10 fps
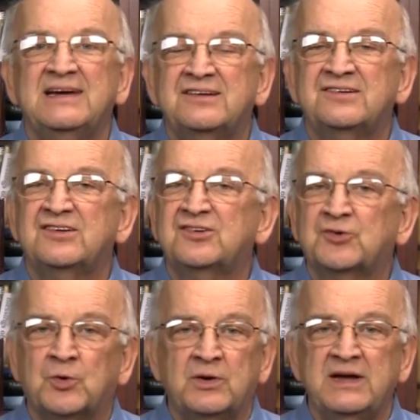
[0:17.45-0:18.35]
It's the
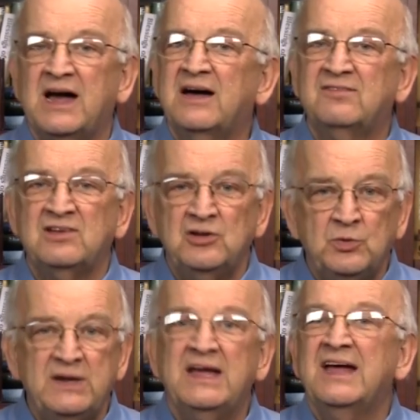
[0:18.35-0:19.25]
story of
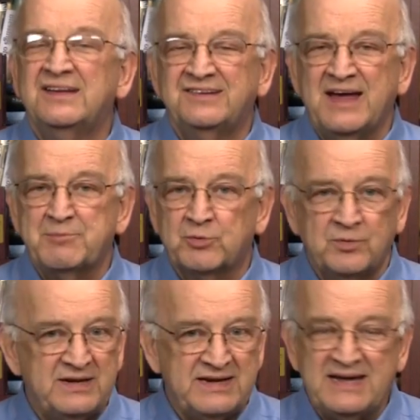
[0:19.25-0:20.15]
Louis
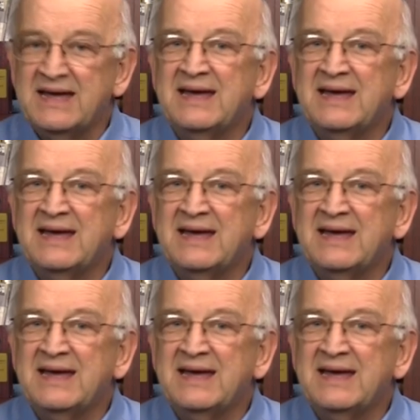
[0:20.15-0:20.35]
Zamperini,